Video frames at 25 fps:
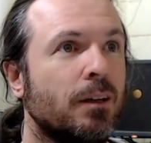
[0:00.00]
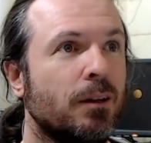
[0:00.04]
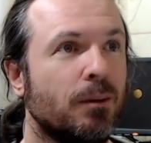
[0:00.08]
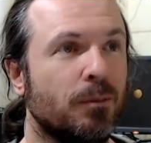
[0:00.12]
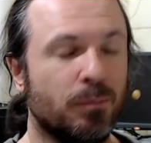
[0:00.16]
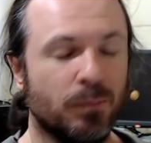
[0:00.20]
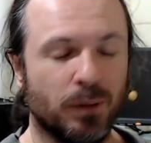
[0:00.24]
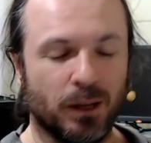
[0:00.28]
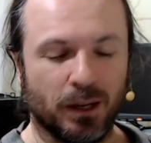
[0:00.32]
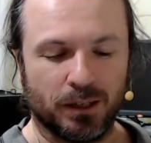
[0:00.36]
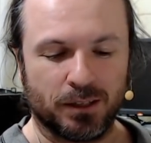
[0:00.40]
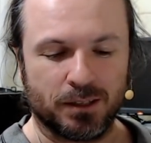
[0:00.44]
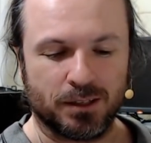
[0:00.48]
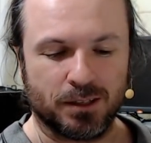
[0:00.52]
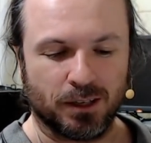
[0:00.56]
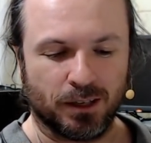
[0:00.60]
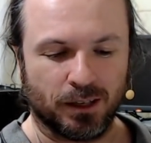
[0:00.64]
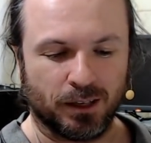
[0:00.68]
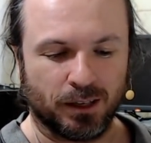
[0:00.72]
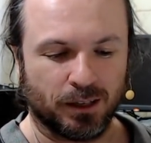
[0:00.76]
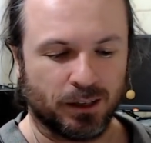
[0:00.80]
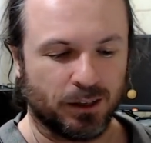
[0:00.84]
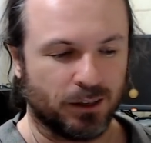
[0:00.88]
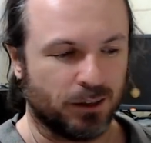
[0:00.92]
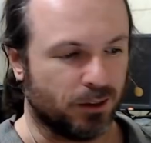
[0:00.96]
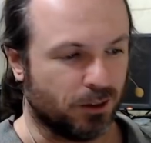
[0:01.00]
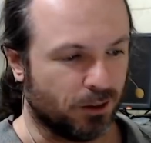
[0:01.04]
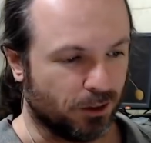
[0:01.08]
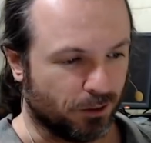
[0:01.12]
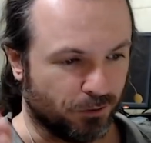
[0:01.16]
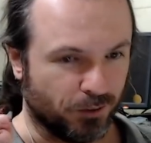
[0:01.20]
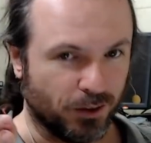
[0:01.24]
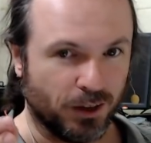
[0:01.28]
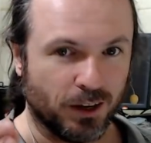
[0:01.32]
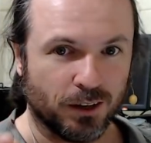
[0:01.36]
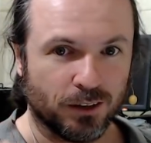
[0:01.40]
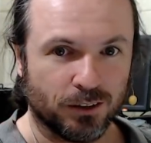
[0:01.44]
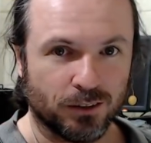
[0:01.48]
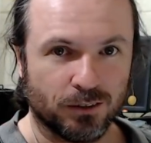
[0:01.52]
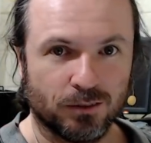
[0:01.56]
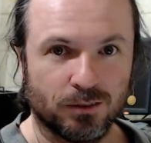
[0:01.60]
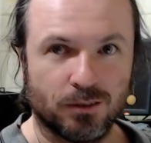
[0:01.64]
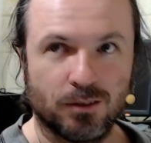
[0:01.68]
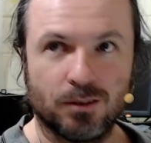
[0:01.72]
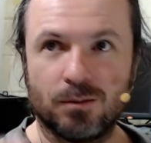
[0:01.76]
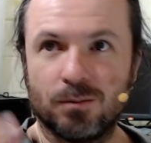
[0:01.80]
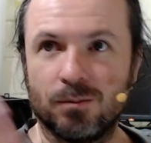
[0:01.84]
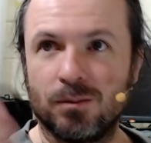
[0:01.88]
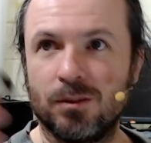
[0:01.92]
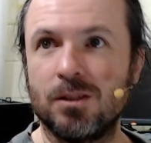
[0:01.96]
But I
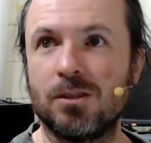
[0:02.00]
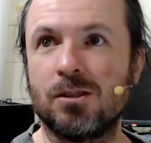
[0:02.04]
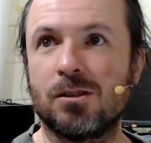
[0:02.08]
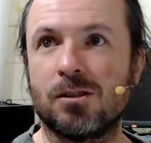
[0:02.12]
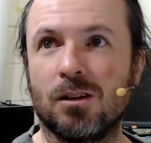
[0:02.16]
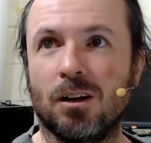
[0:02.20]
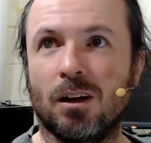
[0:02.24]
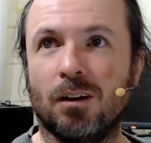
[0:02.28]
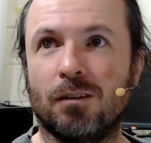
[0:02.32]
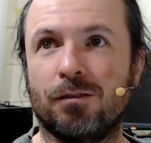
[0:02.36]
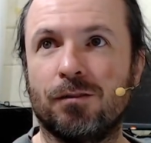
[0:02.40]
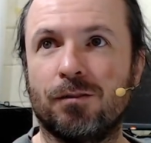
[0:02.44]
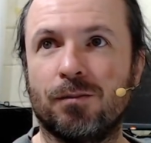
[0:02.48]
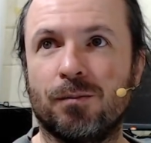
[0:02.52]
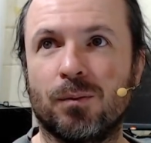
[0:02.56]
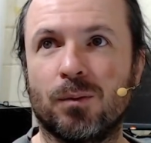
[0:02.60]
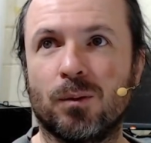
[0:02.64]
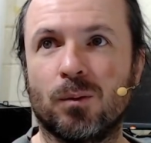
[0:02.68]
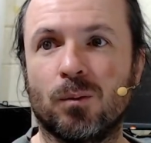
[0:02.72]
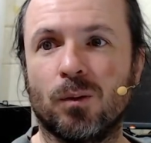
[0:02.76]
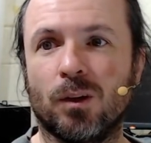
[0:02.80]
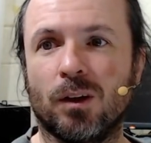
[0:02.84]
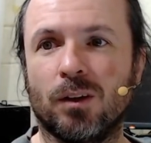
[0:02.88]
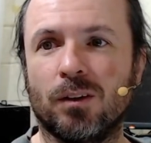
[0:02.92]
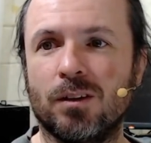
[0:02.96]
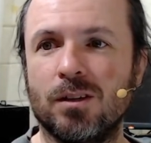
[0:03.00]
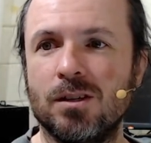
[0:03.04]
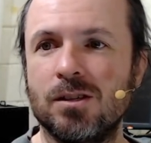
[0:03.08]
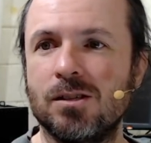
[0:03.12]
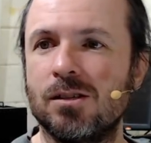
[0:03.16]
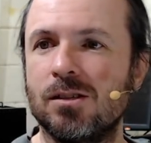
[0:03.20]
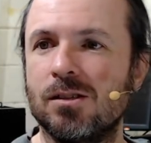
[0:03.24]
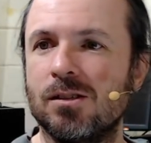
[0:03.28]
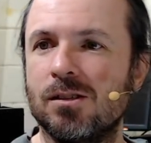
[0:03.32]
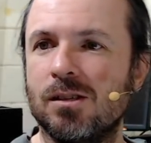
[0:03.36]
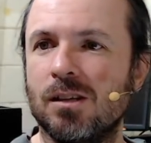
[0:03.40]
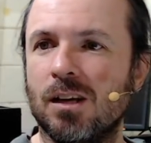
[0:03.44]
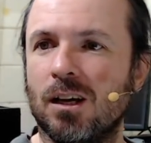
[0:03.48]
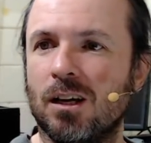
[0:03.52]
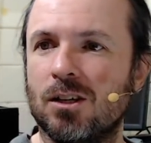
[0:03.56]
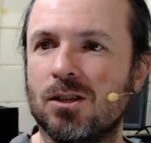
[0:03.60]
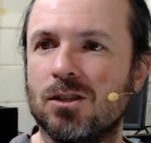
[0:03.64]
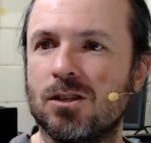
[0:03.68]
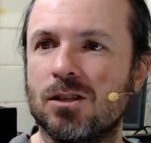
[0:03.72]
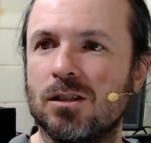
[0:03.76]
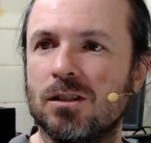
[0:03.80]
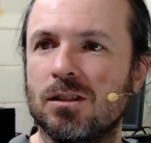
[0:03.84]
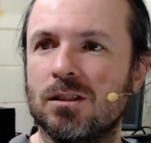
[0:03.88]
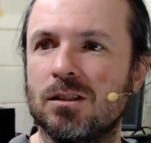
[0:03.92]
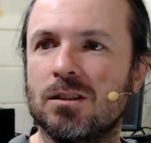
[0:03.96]
found this stuff, and this is
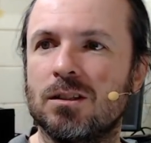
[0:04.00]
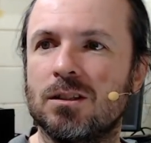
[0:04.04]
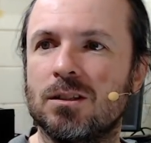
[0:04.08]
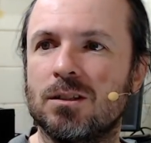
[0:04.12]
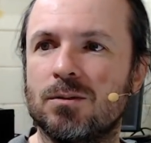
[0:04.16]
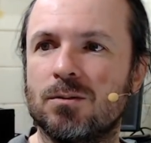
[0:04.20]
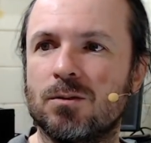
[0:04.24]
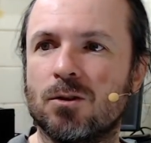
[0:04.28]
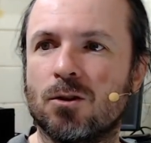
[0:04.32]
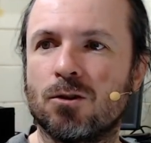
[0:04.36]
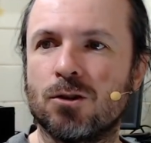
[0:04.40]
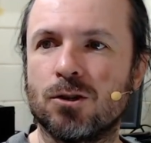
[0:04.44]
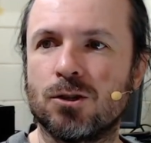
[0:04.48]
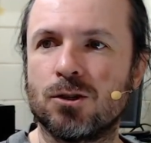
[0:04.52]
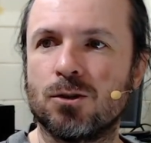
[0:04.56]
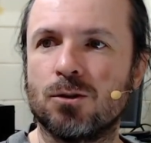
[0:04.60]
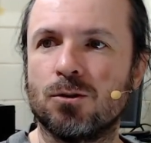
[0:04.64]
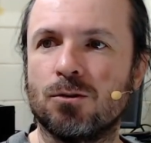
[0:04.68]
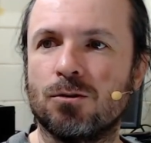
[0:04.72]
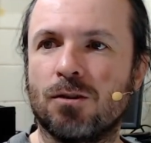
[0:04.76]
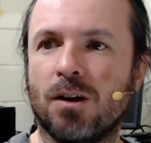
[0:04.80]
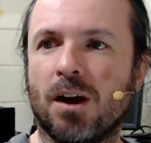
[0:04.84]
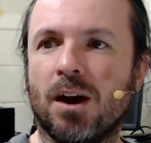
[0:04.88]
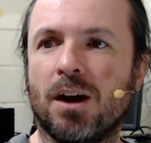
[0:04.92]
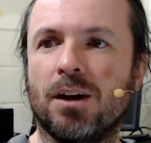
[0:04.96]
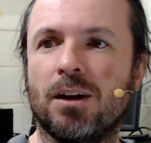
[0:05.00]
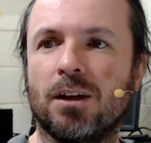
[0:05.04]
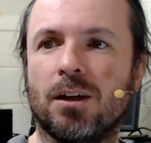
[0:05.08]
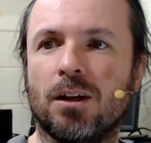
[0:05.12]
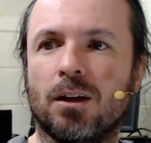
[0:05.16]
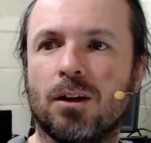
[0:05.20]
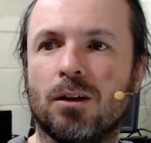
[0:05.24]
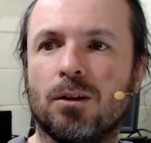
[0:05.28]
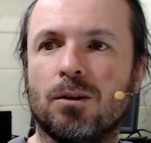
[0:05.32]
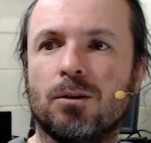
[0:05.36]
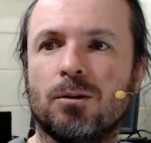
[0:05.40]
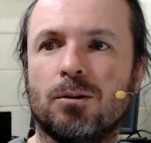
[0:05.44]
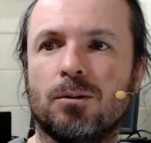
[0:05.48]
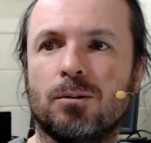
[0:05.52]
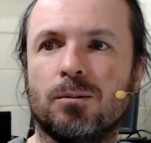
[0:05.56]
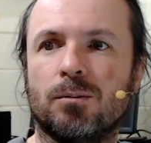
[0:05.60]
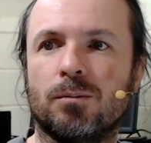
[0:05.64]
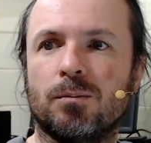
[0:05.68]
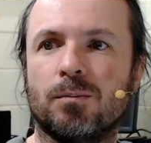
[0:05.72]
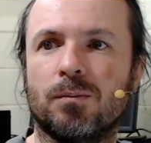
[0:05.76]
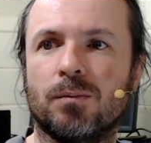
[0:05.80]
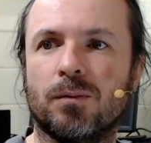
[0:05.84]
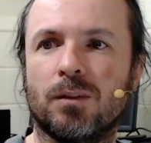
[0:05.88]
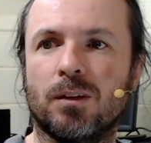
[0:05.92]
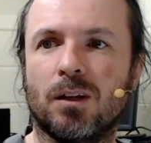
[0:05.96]
actually crystal radio
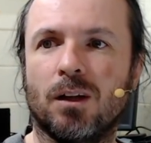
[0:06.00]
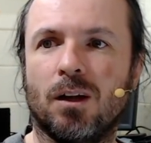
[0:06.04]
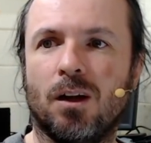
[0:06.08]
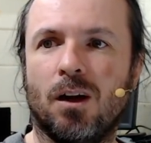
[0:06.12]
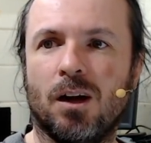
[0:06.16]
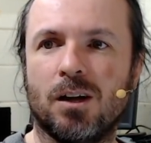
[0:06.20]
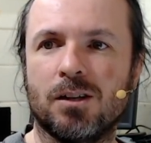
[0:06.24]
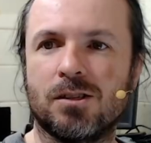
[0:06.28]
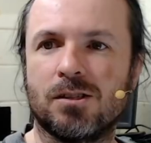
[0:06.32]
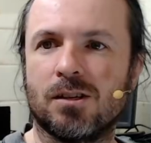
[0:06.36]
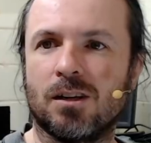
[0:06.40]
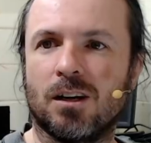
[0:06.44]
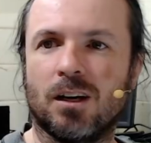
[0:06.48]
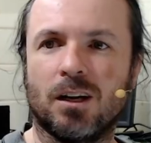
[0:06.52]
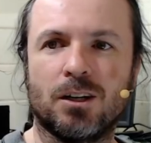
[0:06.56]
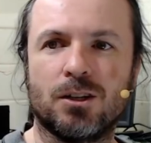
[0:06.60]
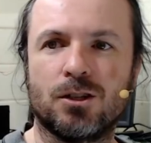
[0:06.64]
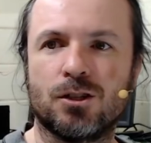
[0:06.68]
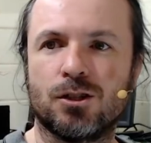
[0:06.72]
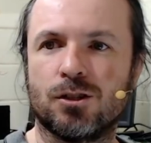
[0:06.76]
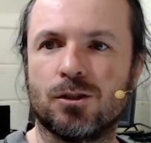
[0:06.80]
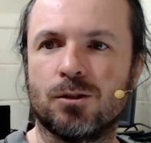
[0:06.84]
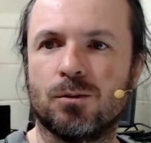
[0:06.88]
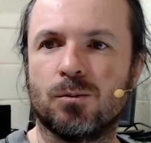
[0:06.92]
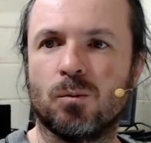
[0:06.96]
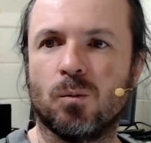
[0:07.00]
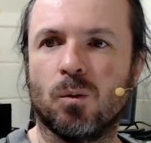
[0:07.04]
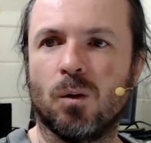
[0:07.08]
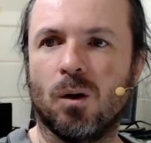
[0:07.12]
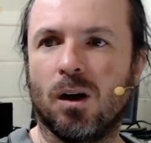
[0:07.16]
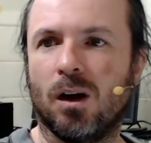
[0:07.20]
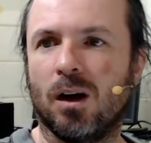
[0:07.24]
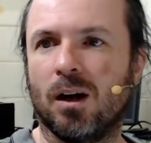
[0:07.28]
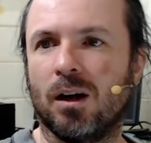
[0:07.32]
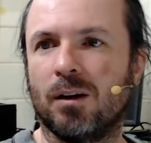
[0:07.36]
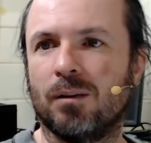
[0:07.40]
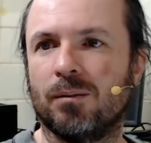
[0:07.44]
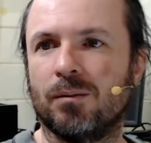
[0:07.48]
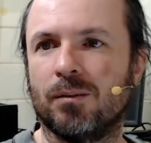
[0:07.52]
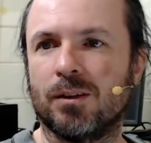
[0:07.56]
isolation wire.